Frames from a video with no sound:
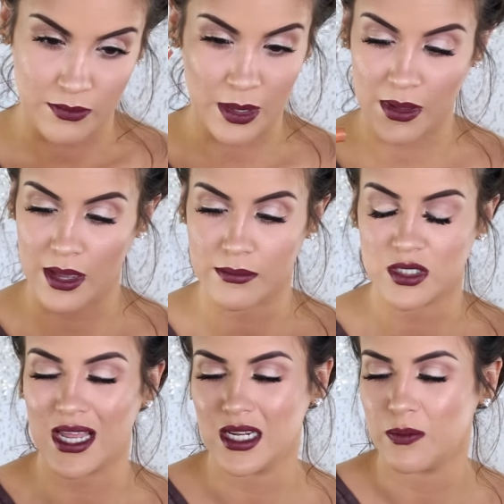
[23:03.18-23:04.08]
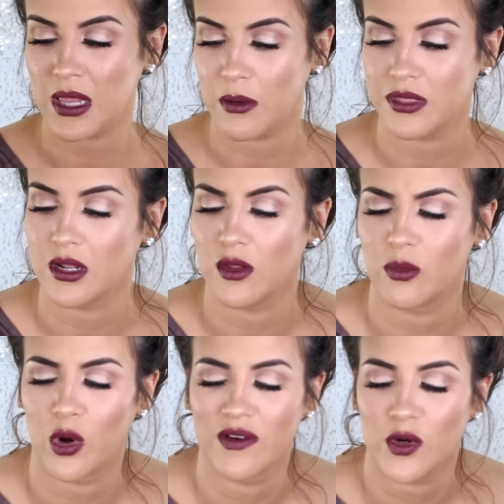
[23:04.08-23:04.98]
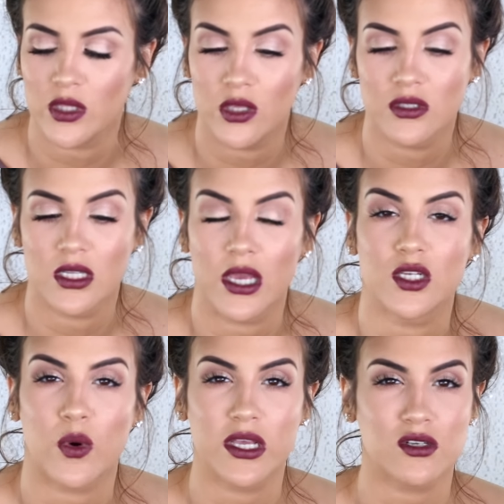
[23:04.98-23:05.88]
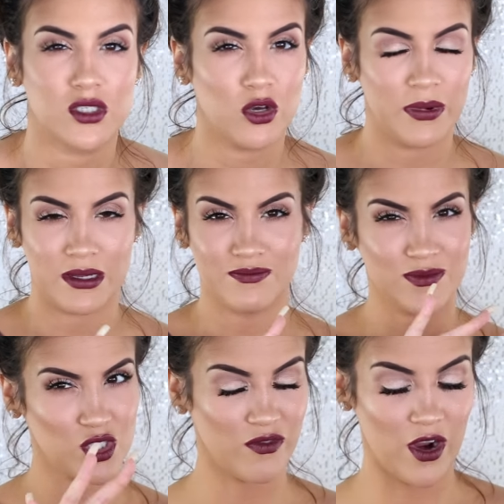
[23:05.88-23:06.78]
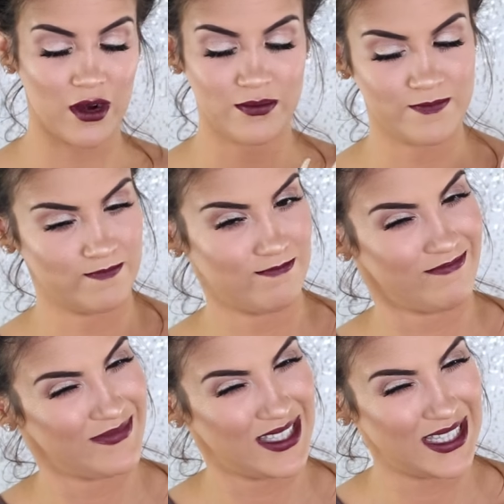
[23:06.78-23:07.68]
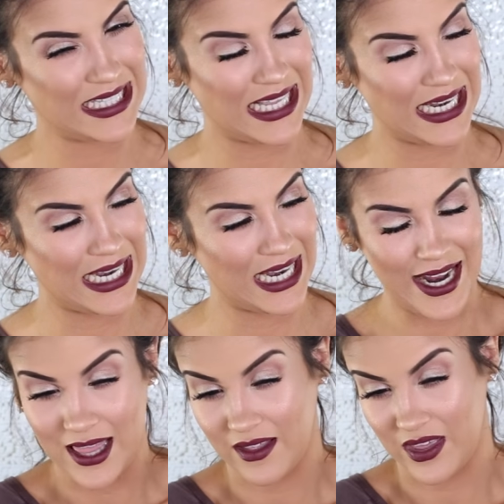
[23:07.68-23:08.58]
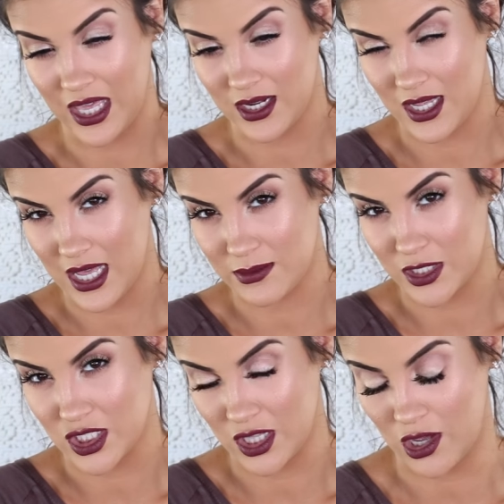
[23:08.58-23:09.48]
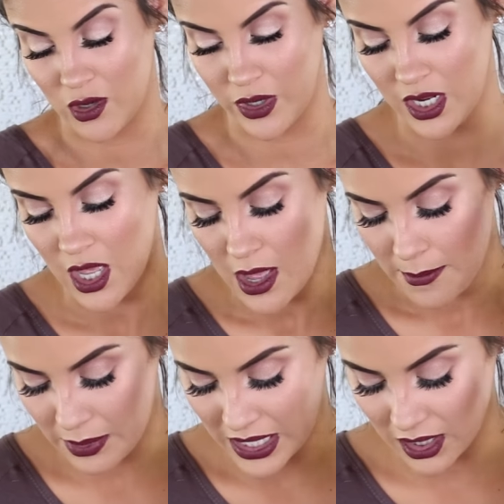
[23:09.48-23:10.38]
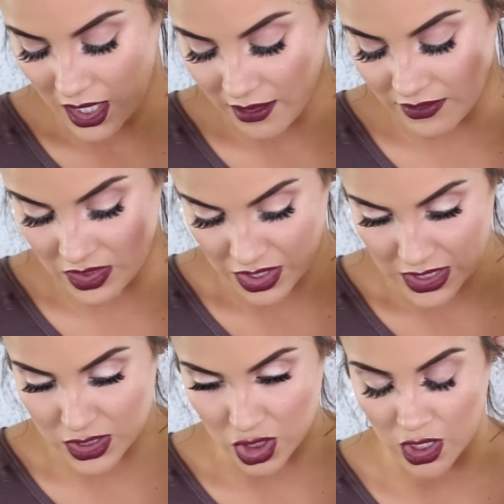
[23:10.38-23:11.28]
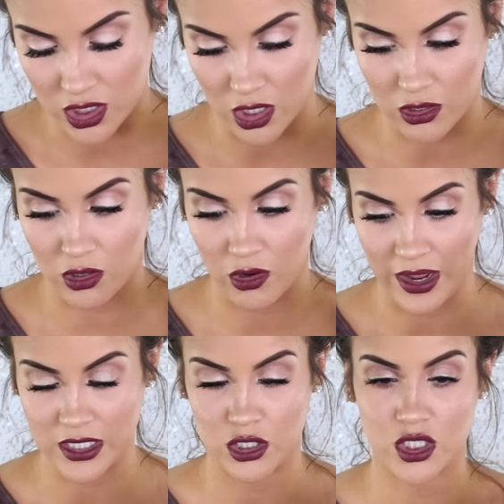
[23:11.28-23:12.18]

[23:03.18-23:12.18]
Maybe I, I, need to play with it a little more. I've only used it like twice or so, but so far, not loving it as much as I thought I would. But love this dark circle corrector.